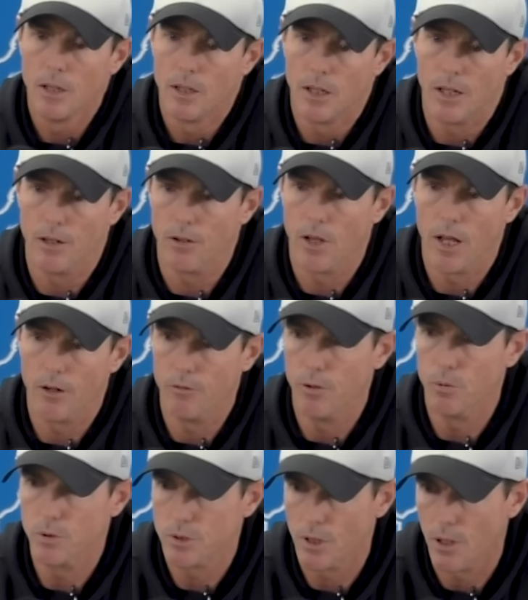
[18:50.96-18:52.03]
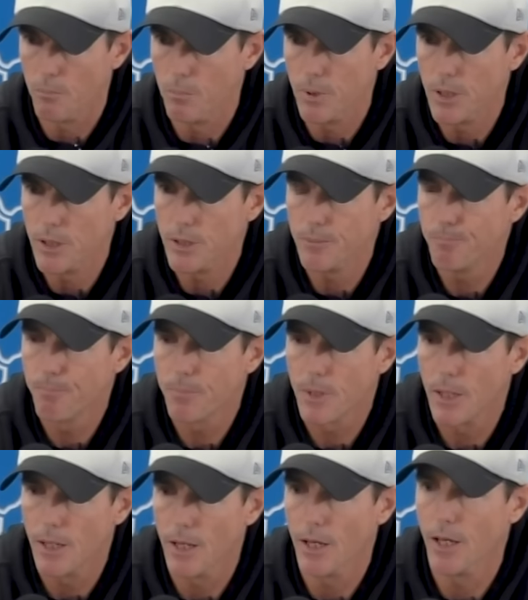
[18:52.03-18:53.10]
a lot of it was on me.
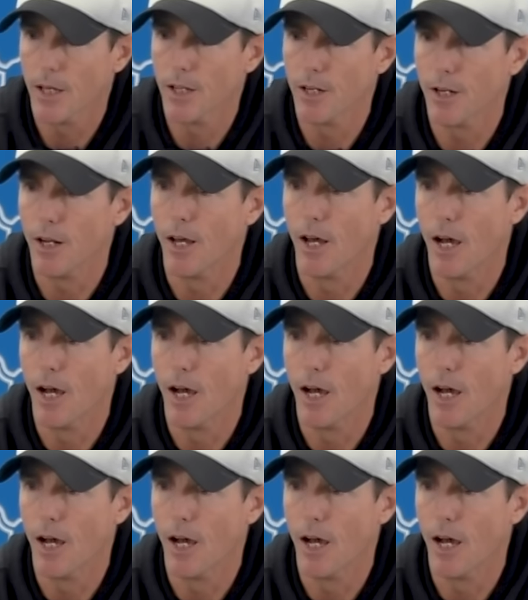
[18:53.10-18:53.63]
And